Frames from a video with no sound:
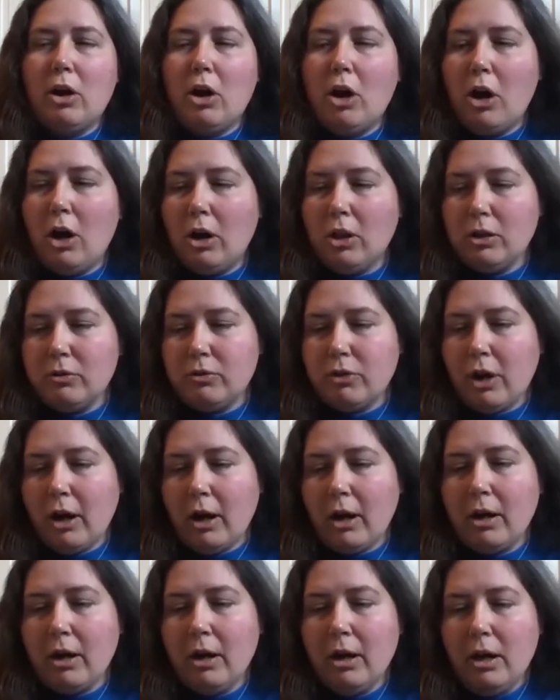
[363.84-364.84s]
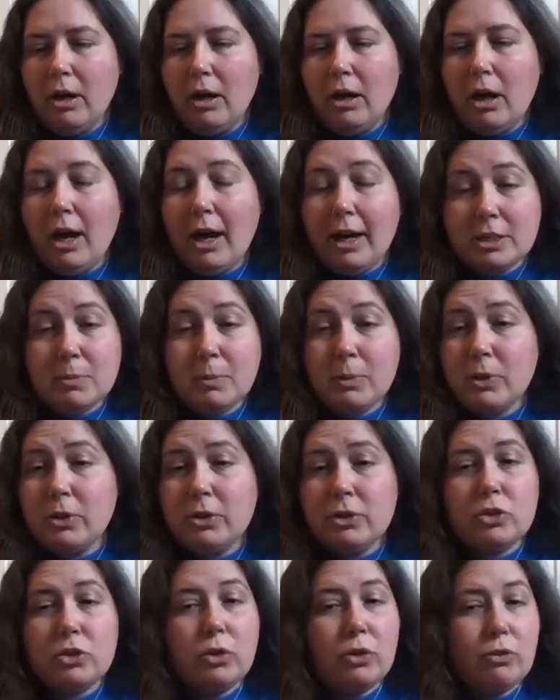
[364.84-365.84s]
all of our
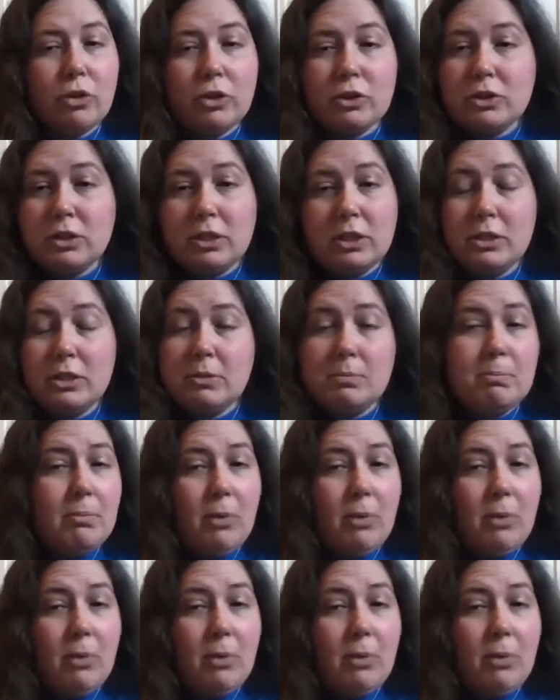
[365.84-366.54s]
hospitals, universities,